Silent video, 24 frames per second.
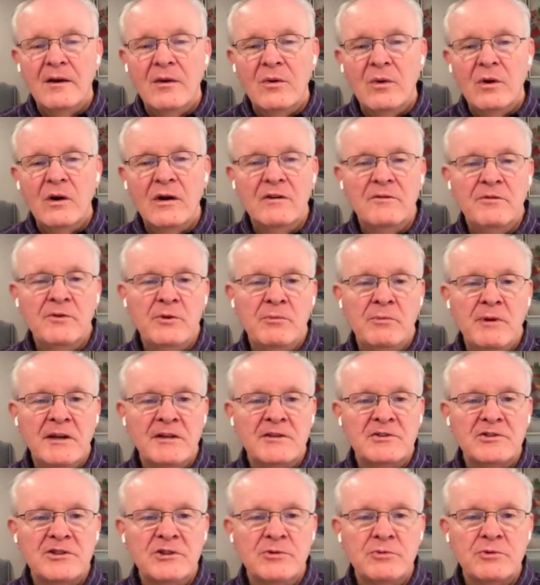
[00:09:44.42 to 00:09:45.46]
Well, in a few
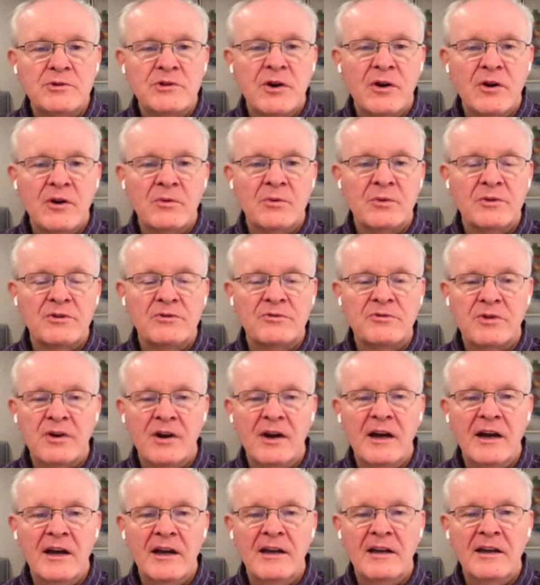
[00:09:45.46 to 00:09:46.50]
minutes, she returned with a
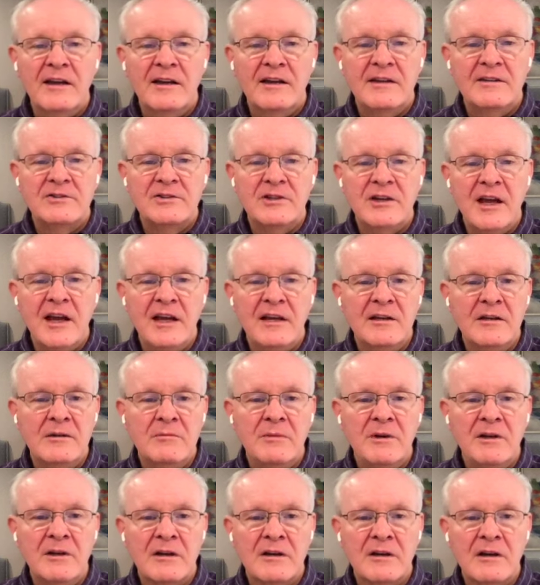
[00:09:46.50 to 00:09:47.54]
tray, and she handed
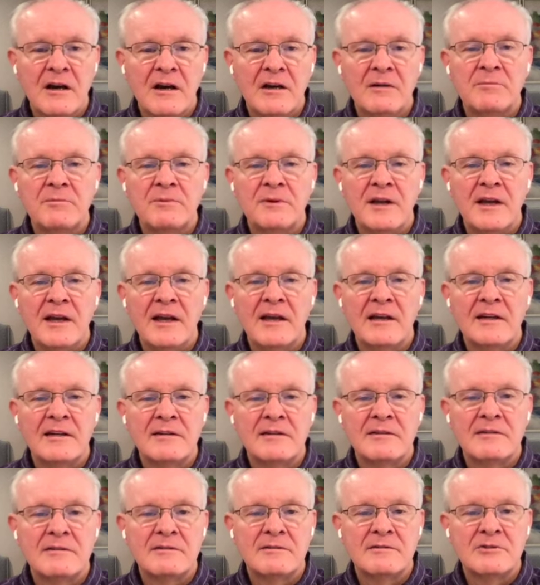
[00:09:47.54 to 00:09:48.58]
me a cup that had
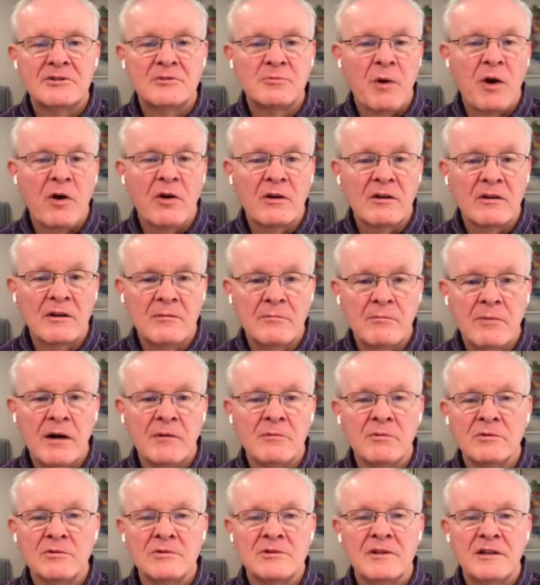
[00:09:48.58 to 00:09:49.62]
sparkling
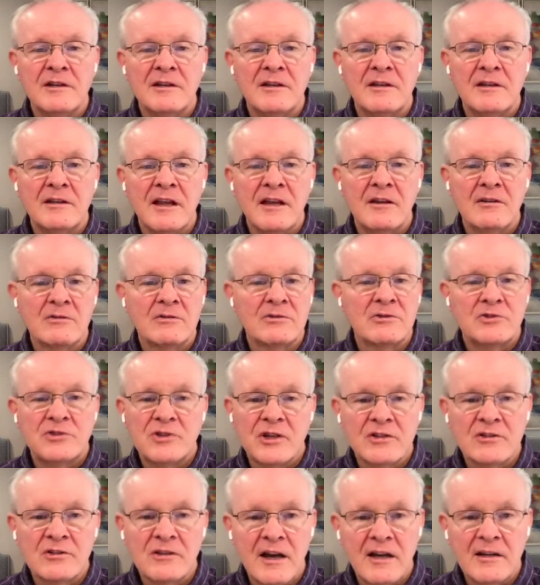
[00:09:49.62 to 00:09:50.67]
bubbles in it, and it looked
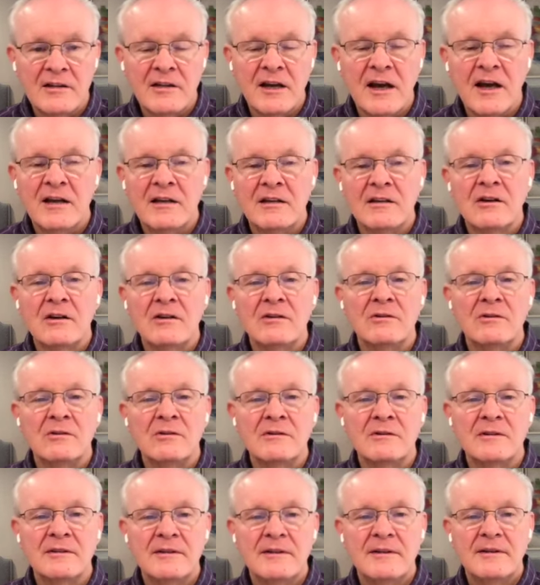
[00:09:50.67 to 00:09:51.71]
just like Diet Coke.
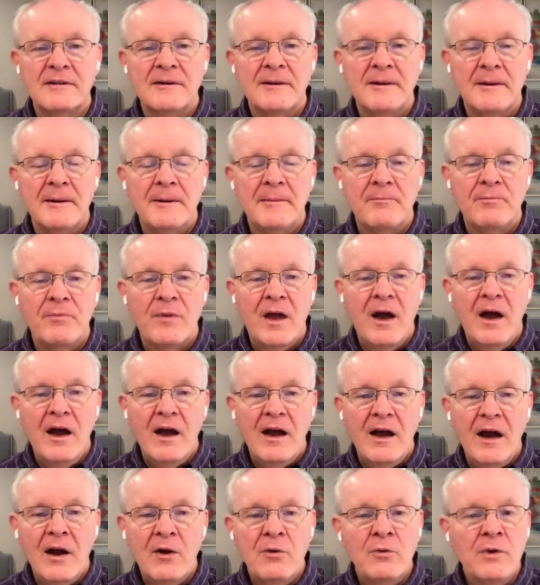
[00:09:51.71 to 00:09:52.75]

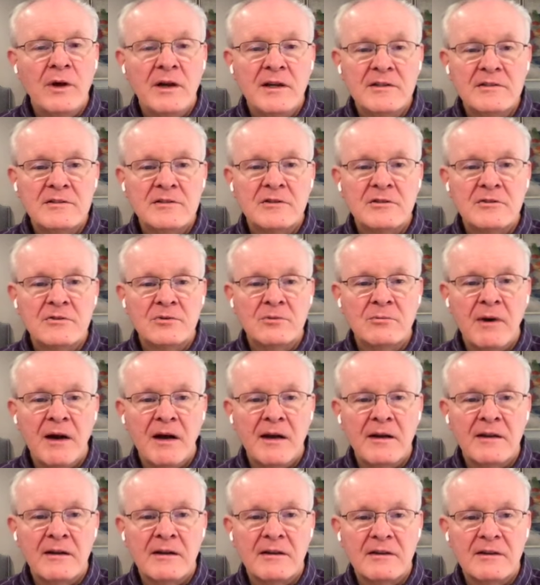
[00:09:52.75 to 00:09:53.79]
I raised it
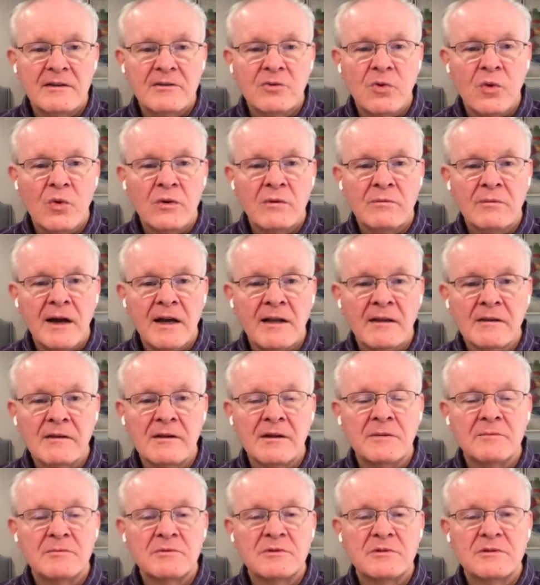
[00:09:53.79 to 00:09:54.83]
toward my
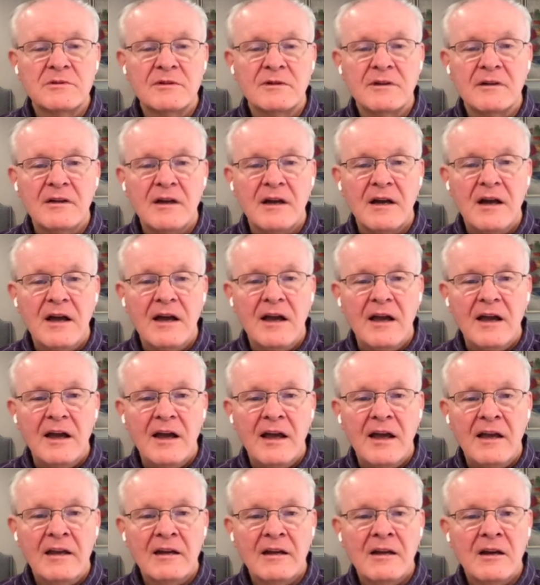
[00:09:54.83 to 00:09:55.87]
lips,
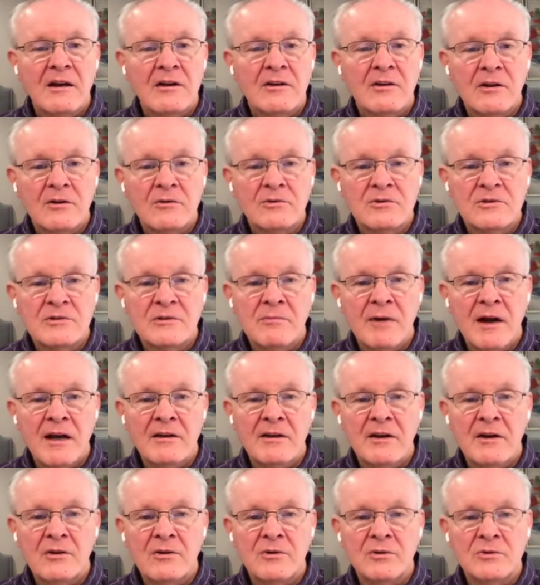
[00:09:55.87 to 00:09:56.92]
and it got close to my
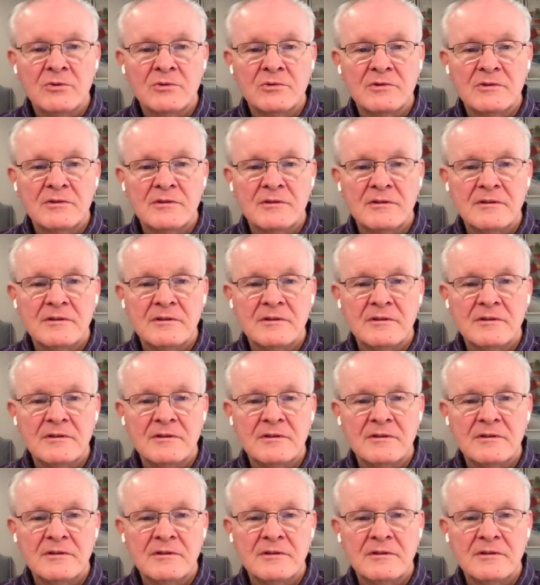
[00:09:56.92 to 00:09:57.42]
nose,